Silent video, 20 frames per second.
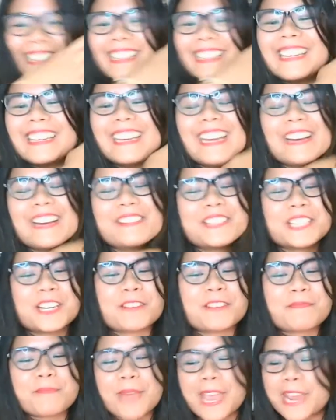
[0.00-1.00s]
Do you have
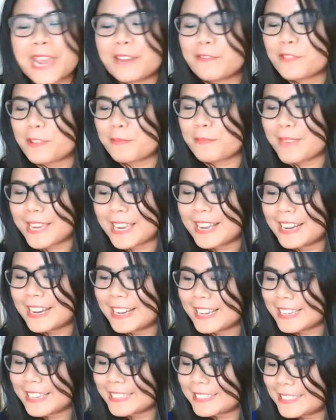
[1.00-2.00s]
champagne for me,
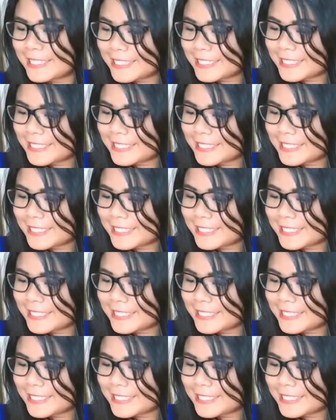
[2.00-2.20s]
guys?